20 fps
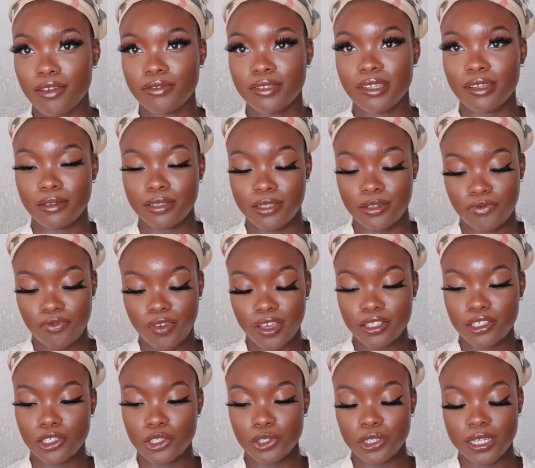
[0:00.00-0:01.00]
If the
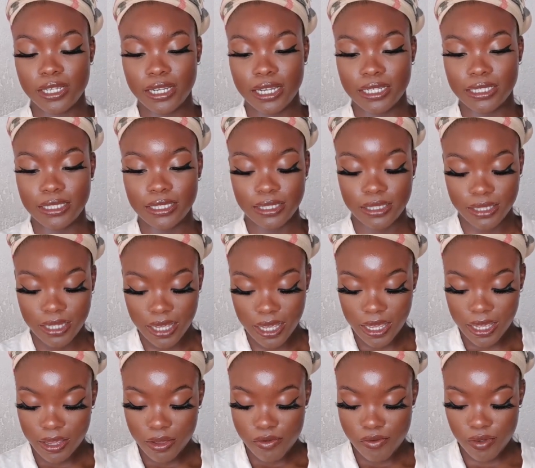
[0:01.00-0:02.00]
face is looking like this,
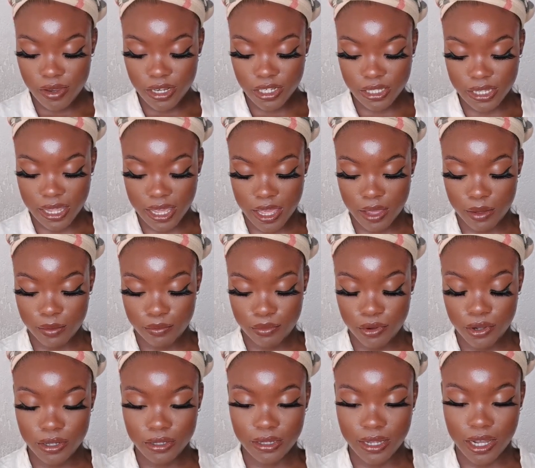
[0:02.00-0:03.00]
finish the hair and
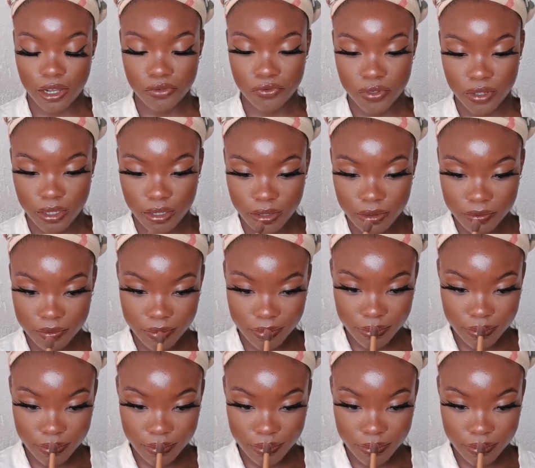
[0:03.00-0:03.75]
put on the outfit.